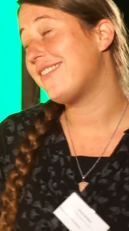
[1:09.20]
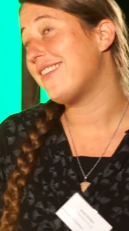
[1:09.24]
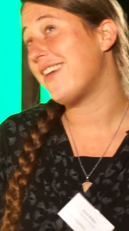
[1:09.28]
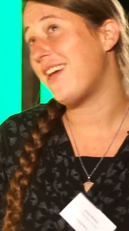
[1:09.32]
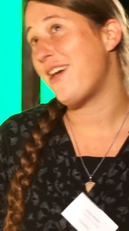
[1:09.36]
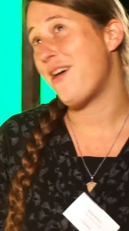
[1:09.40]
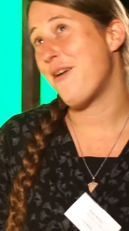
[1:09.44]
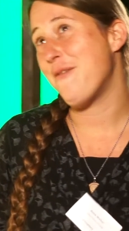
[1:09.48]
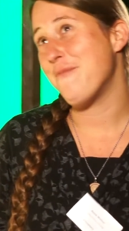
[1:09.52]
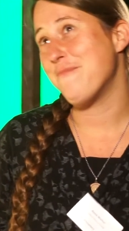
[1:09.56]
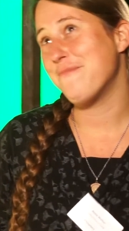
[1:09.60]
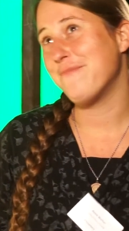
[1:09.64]

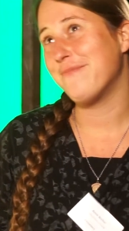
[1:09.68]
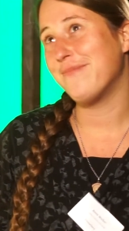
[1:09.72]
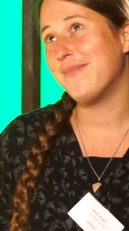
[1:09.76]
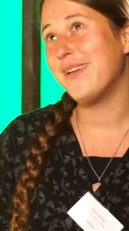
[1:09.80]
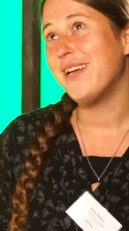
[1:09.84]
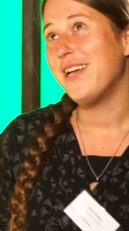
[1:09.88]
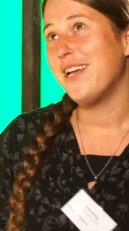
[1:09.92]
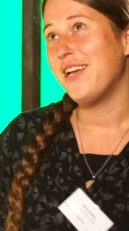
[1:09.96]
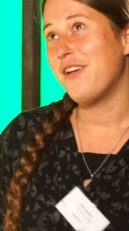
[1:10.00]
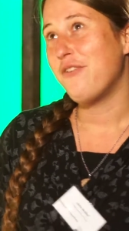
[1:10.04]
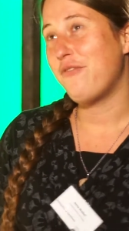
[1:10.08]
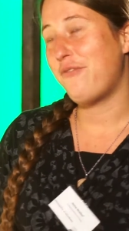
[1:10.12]
them
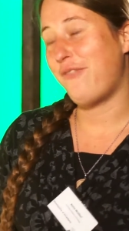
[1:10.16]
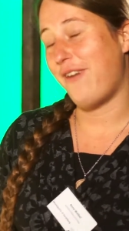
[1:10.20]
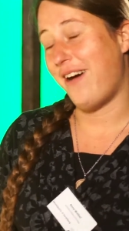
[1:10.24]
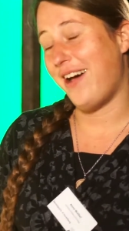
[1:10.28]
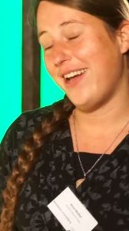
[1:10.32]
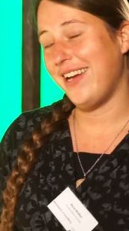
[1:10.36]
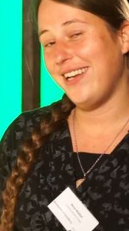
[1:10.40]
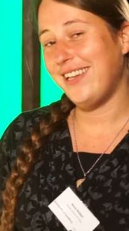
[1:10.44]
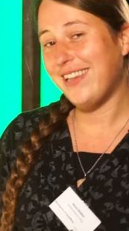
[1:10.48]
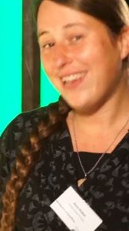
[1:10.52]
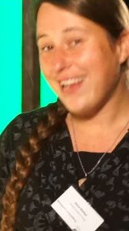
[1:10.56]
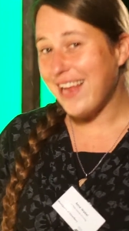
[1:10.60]

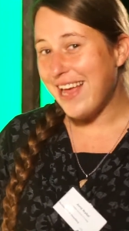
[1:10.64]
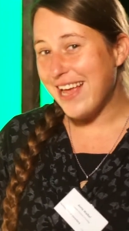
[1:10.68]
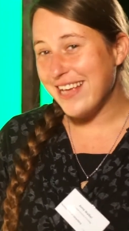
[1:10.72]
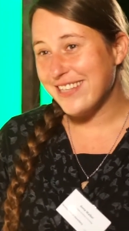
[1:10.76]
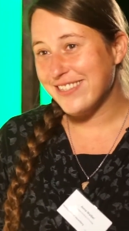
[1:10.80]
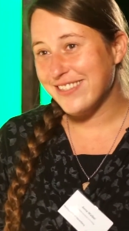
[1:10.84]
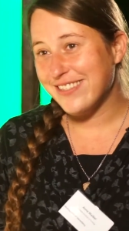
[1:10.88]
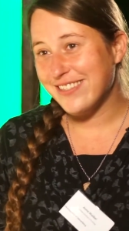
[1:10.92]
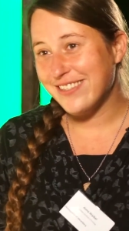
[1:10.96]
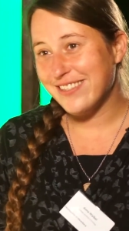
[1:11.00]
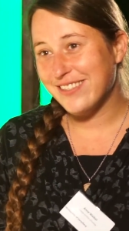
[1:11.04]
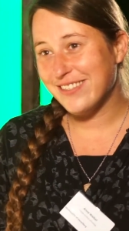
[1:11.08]
fight
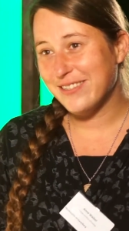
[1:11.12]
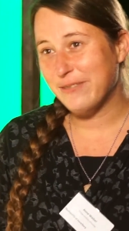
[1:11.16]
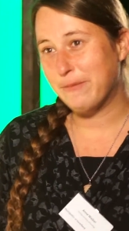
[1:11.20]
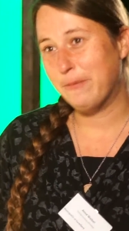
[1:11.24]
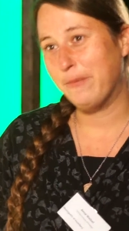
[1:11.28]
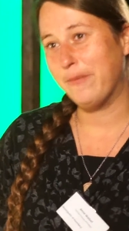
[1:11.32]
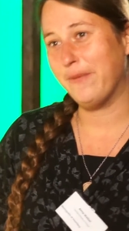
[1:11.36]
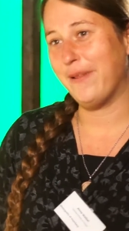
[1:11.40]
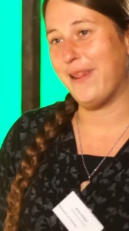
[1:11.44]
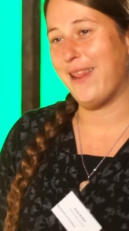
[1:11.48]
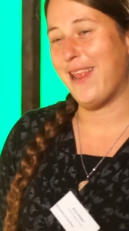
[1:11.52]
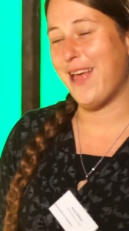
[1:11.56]
less,
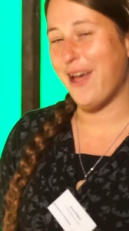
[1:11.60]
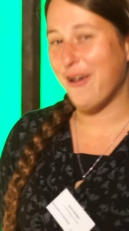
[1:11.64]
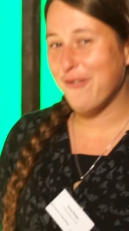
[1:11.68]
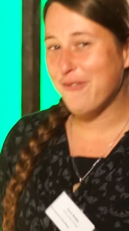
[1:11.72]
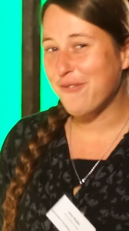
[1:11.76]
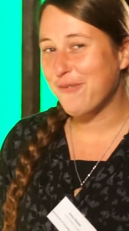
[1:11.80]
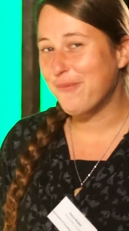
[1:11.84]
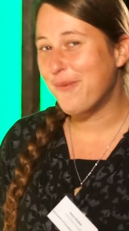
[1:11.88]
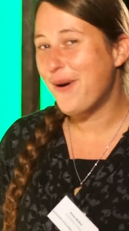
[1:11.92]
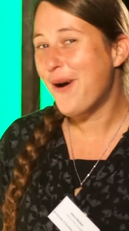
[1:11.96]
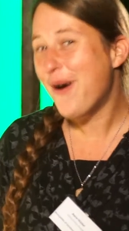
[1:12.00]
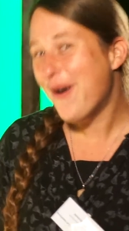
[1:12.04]

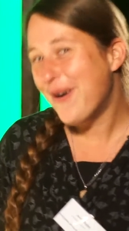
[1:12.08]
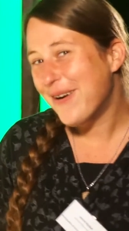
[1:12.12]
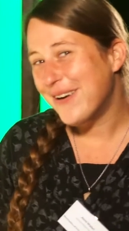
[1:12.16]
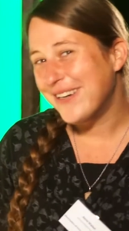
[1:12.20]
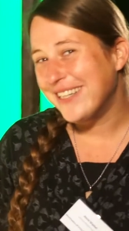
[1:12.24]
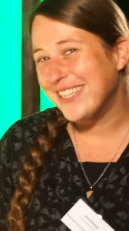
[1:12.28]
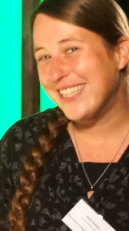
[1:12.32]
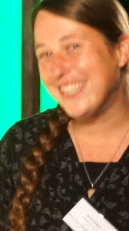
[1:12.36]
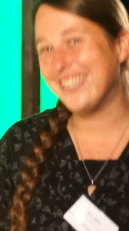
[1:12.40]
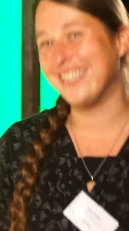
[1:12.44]
laugh more.